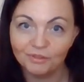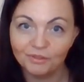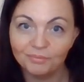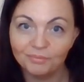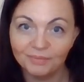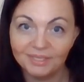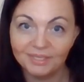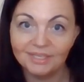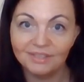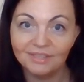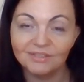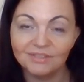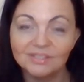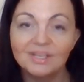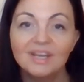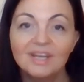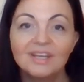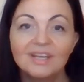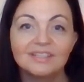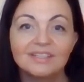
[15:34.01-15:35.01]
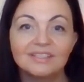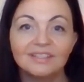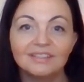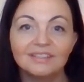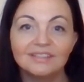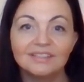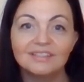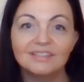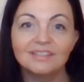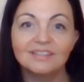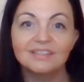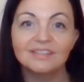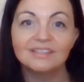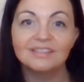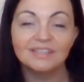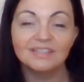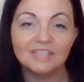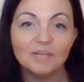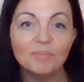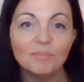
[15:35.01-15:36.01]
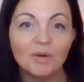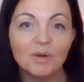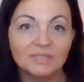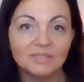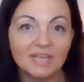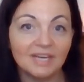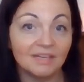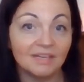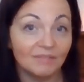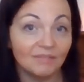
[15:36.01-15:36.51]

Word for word: three years since Sensei Poage died,